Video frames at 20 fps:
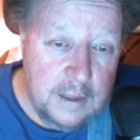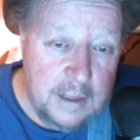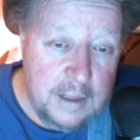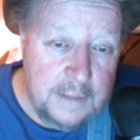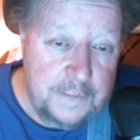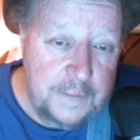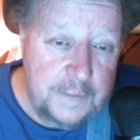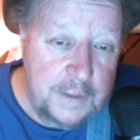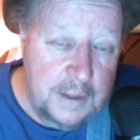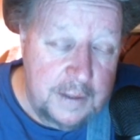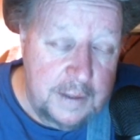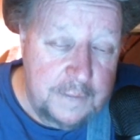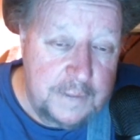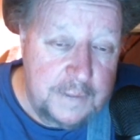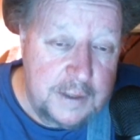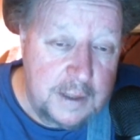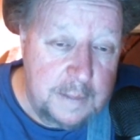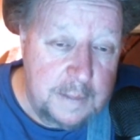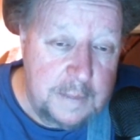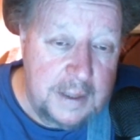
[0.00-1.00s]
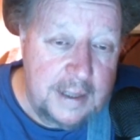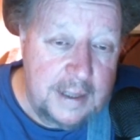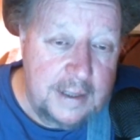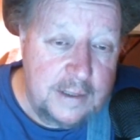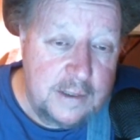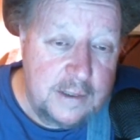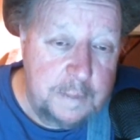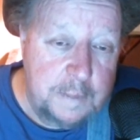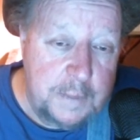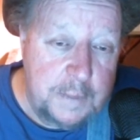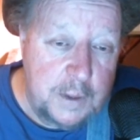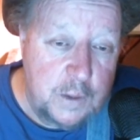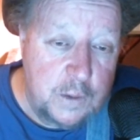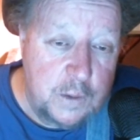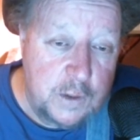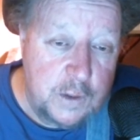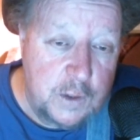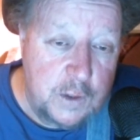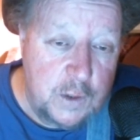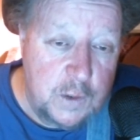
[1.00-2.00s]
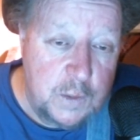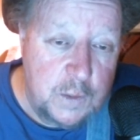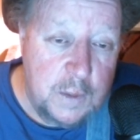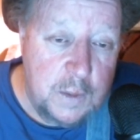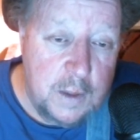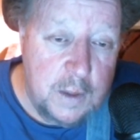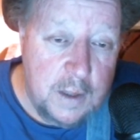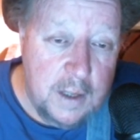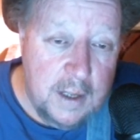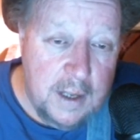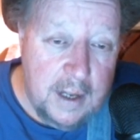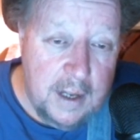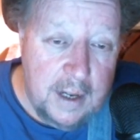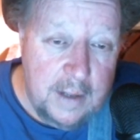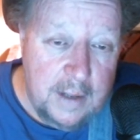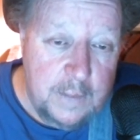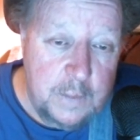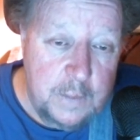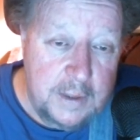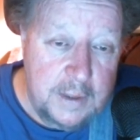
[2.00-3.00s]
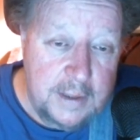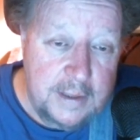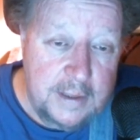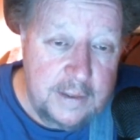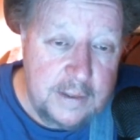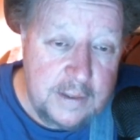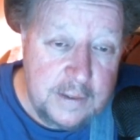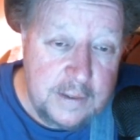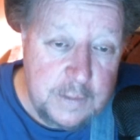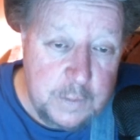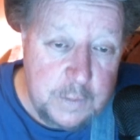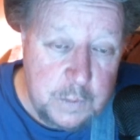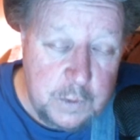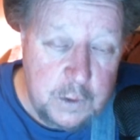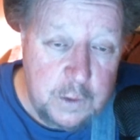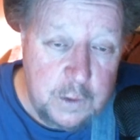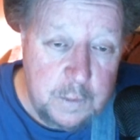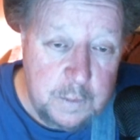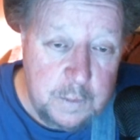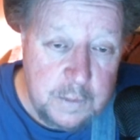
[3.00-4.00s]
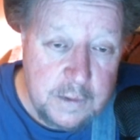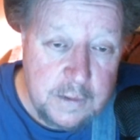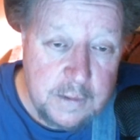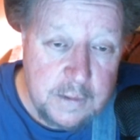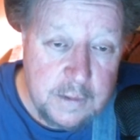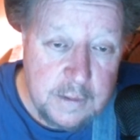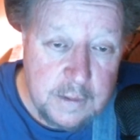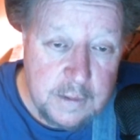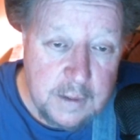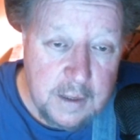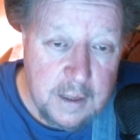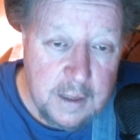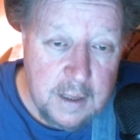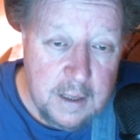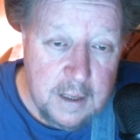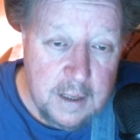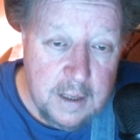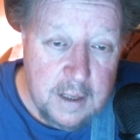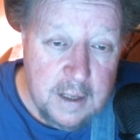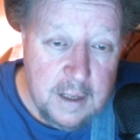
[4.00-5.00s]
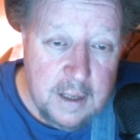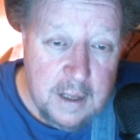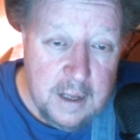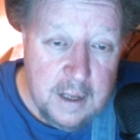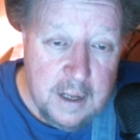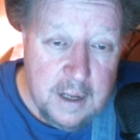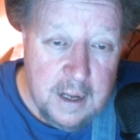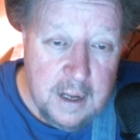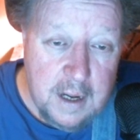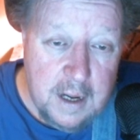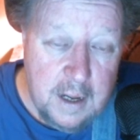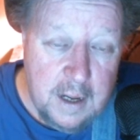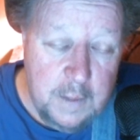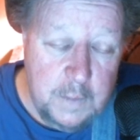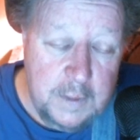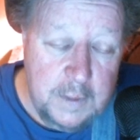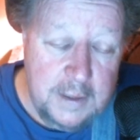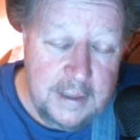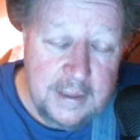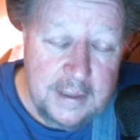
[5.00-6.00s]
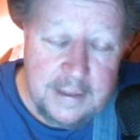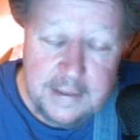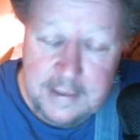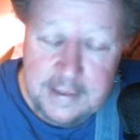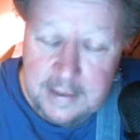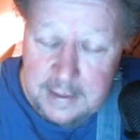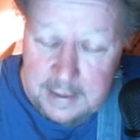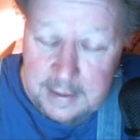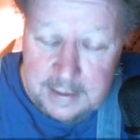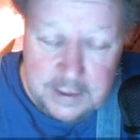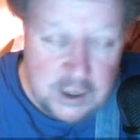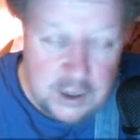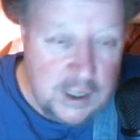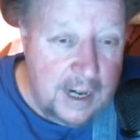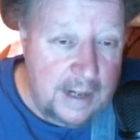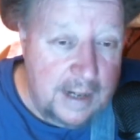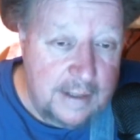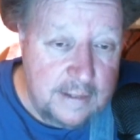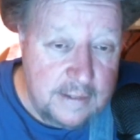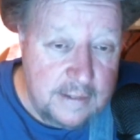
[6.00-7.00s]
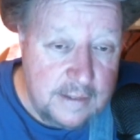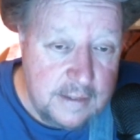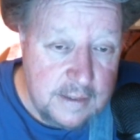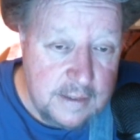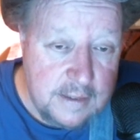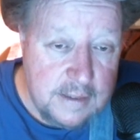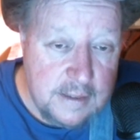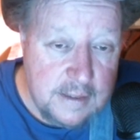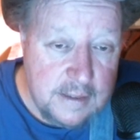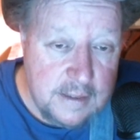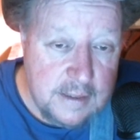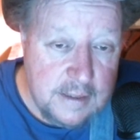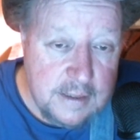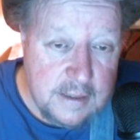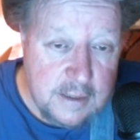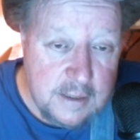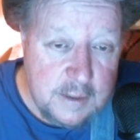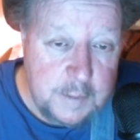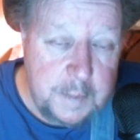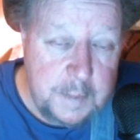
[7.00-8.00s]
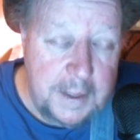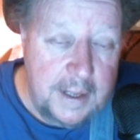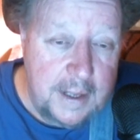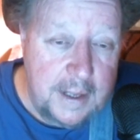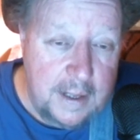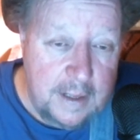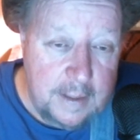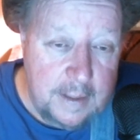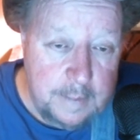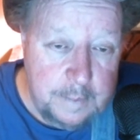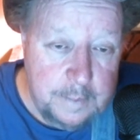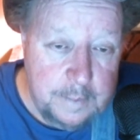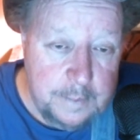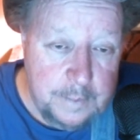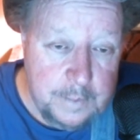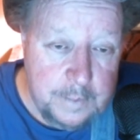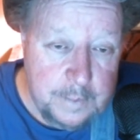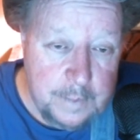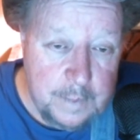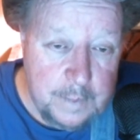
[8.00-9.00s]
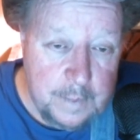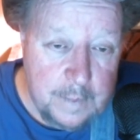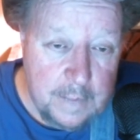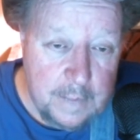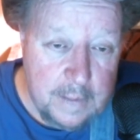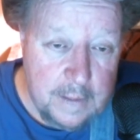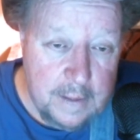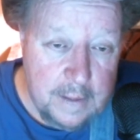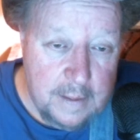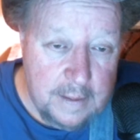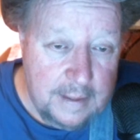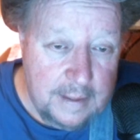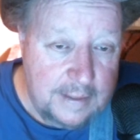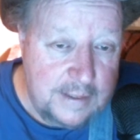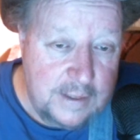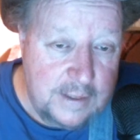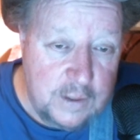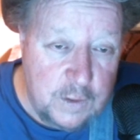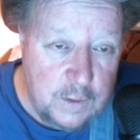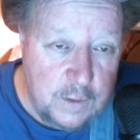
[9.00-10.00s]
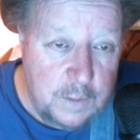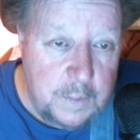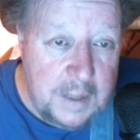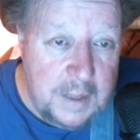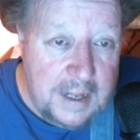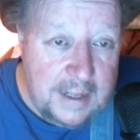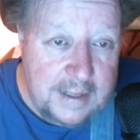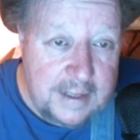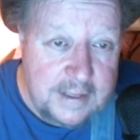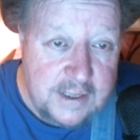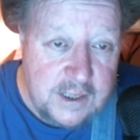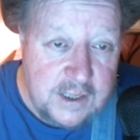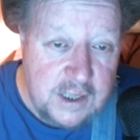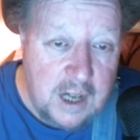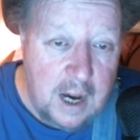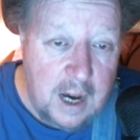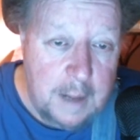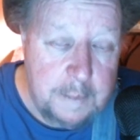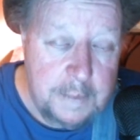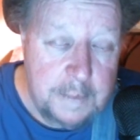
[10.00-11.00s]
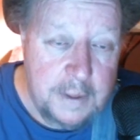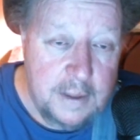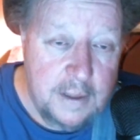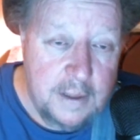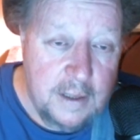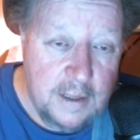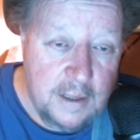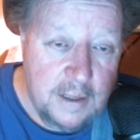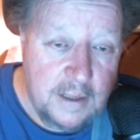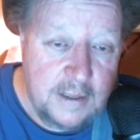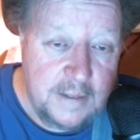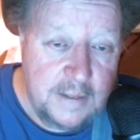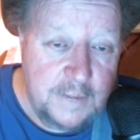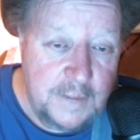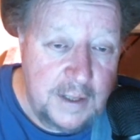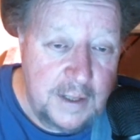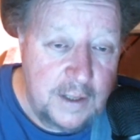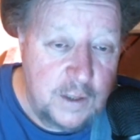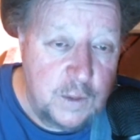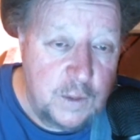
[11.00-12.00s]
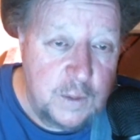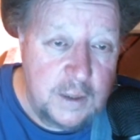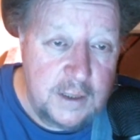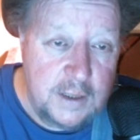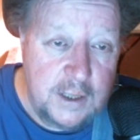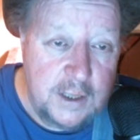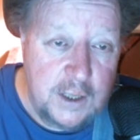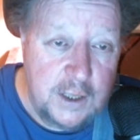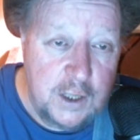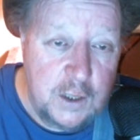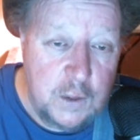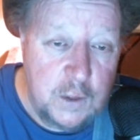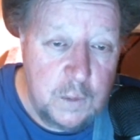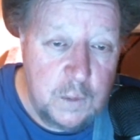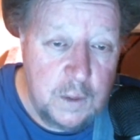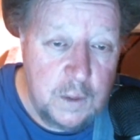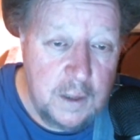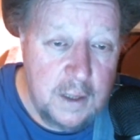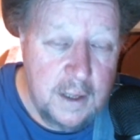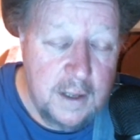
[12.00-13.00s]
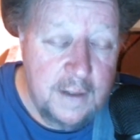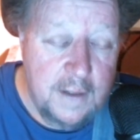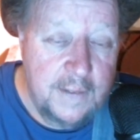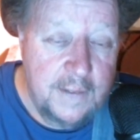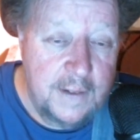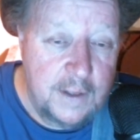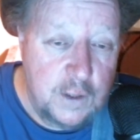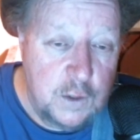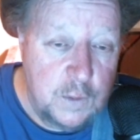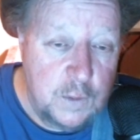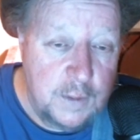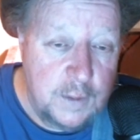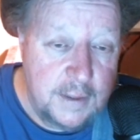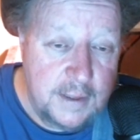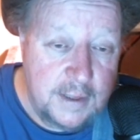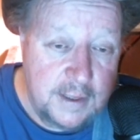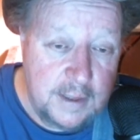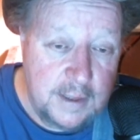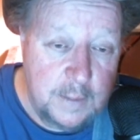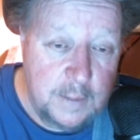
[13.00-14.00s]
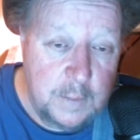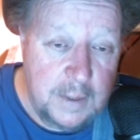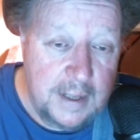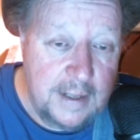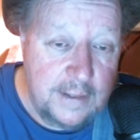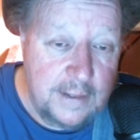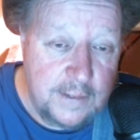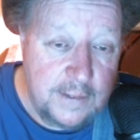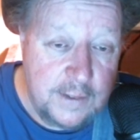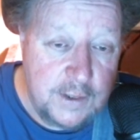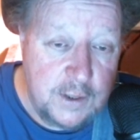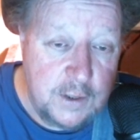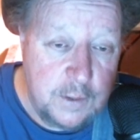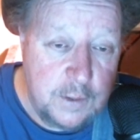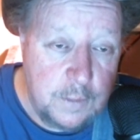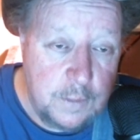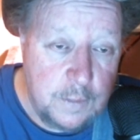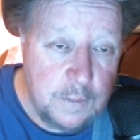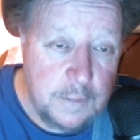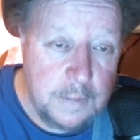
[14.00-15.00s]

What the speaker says: If somebody is abusing you in one of these rooms, one of these channels, speak up. That's the only way it can stop. Because if they're doing it to you, they're doing it to someone else too.